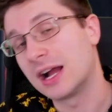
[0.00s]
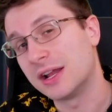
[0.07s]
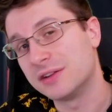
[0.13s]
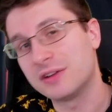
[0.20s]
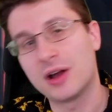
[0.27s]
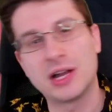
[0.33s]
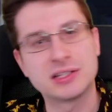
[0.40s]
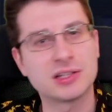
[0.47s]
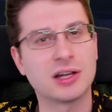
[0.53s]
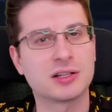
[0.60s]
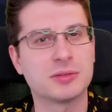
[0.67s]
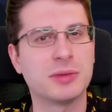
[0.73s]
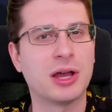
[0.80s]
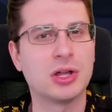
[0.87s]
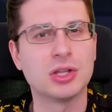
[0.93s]
kind of how I
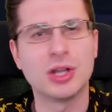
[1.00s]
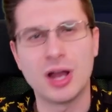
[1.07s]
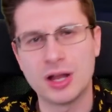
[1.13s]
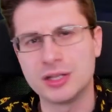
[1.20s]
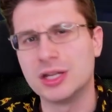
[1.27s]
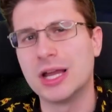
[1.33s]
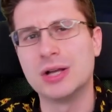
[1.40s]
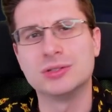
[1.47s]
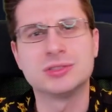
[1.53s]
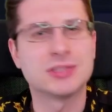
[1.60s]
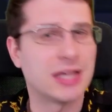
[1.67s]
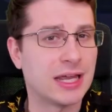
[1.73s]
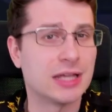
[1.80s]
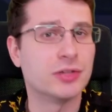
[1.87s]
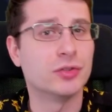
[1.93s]
talked about Latios
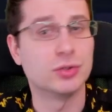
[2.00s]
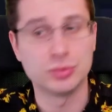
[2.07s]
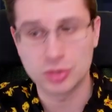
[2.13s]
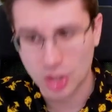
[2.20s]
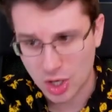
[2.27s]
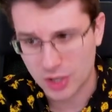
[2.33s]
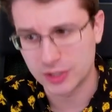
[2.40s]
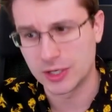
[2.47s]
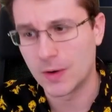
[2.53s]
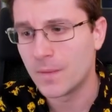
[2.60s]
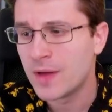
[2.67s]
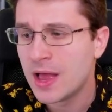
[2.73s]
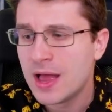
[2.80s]
and Lucario.